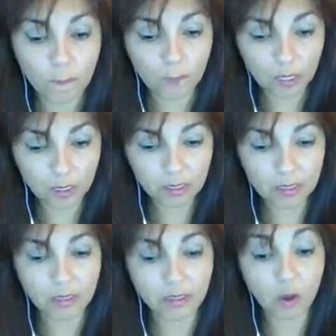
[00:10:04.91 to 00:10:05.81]

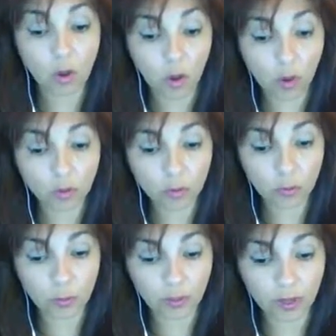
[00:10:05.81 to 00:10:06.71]
must
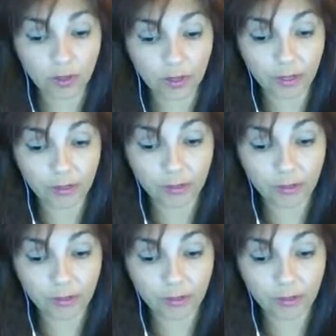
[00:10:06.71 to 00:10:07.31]
also bear